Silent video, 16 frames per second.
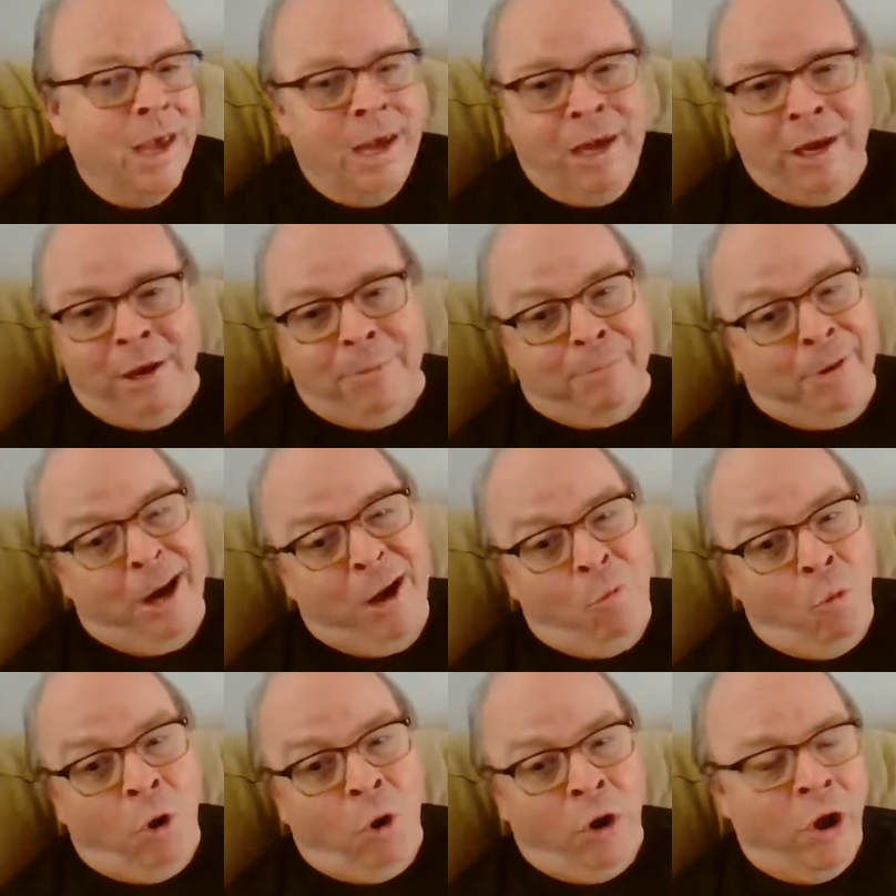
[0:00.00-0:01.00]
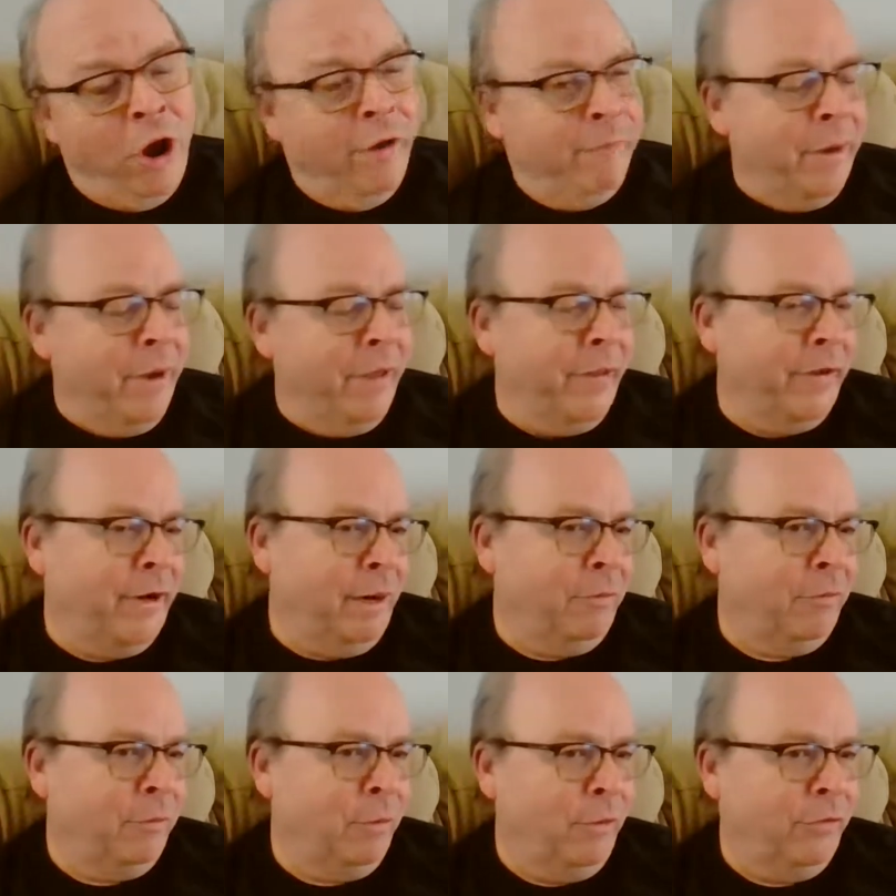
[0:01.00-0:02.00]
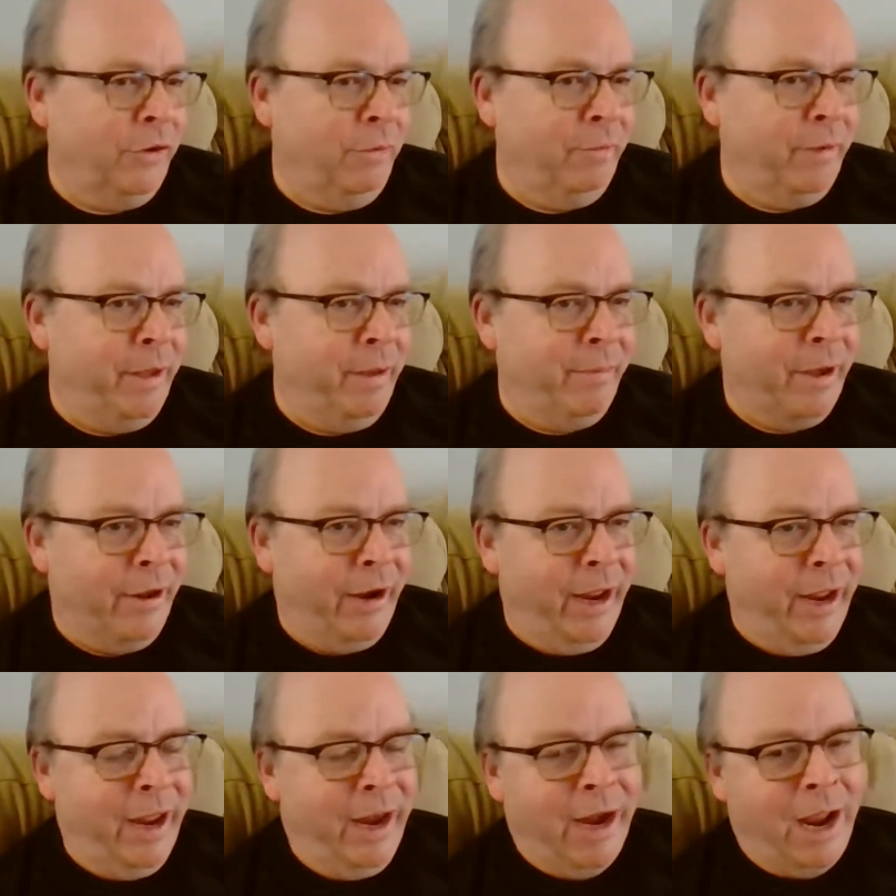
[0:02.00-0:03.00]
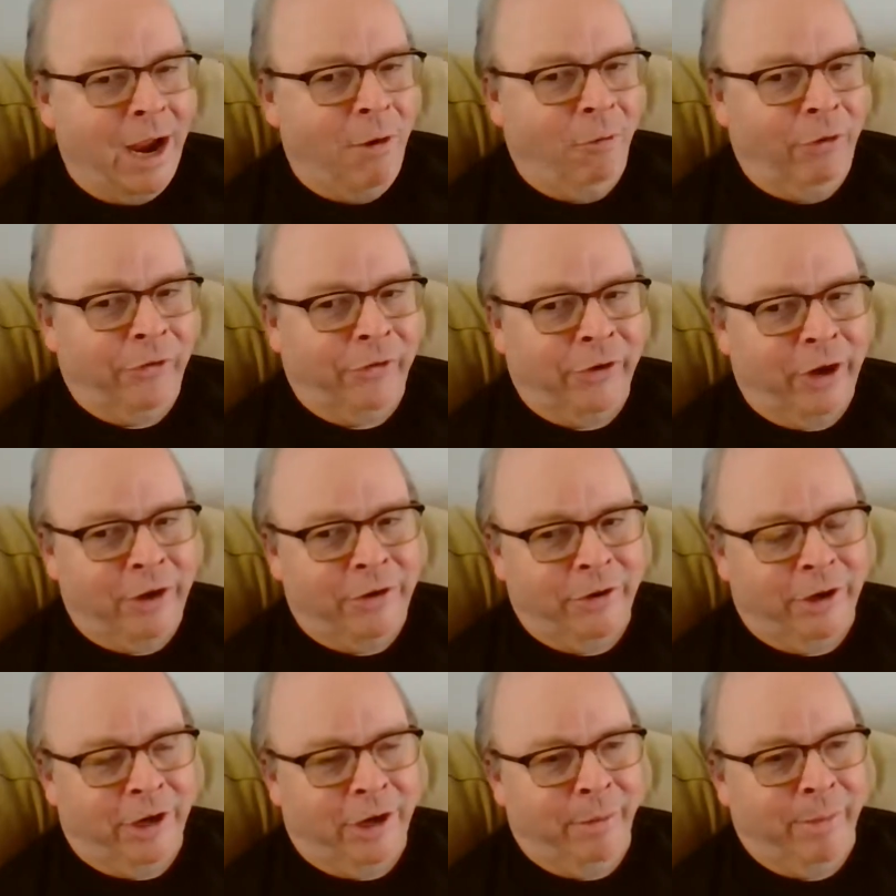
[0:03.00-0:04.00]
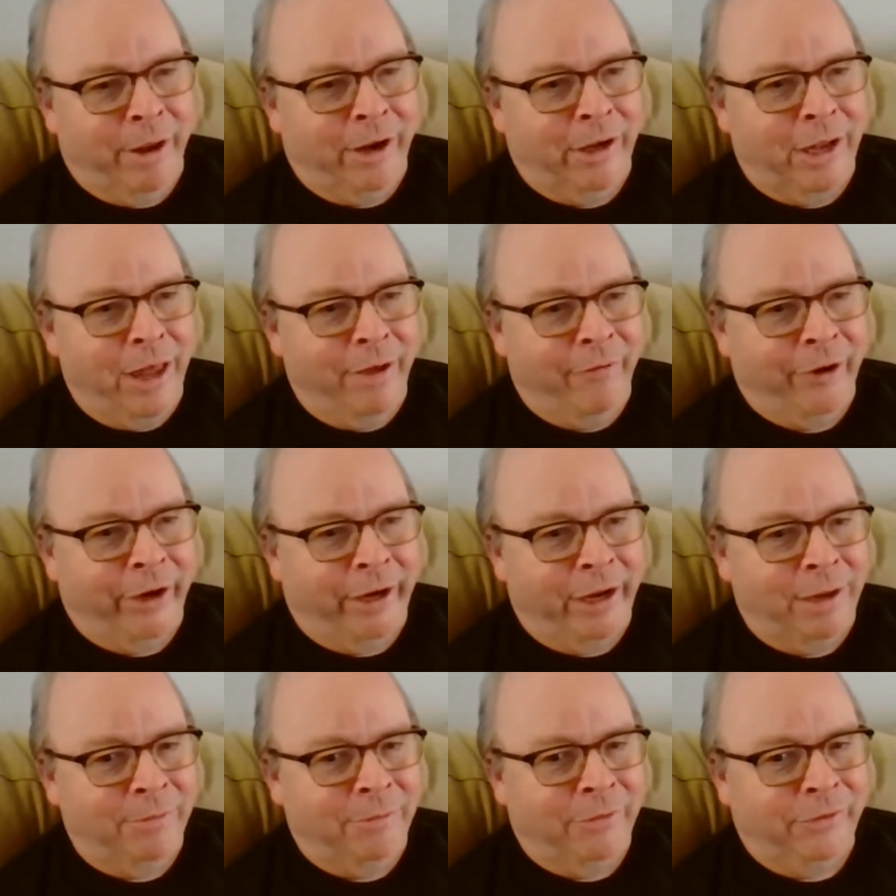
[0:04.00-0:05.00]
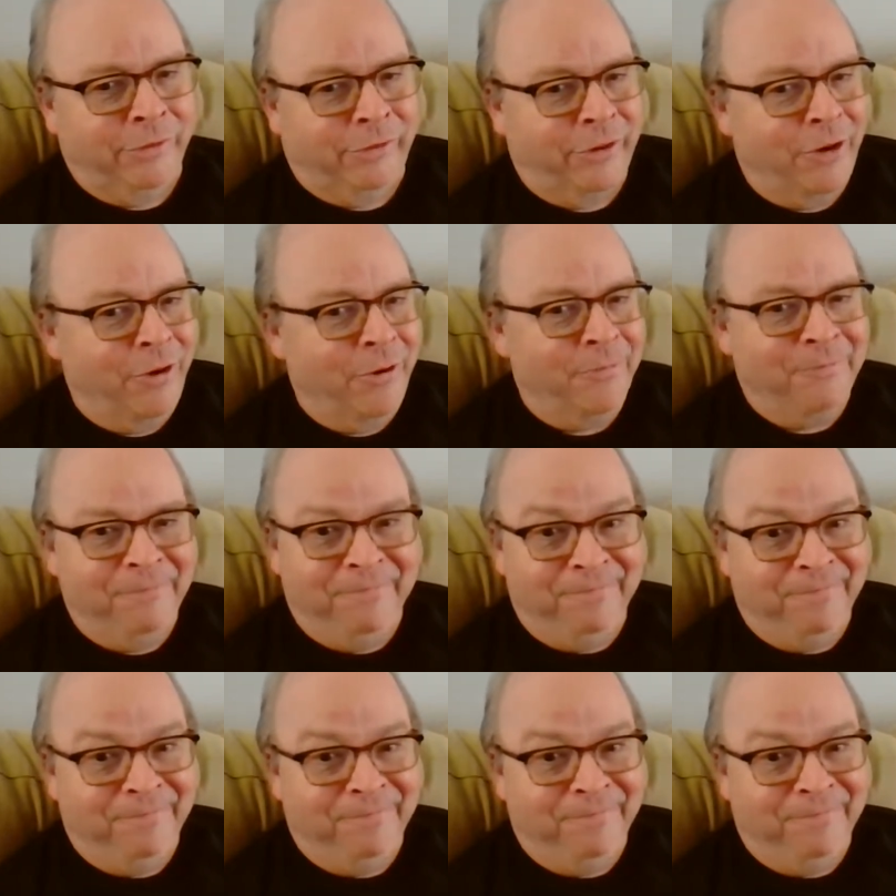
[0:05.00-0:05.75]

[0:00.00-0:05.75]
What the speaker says: it had probably worn off by the time it's supposed to be about 8 hours, and I took it at about 11 a.m. So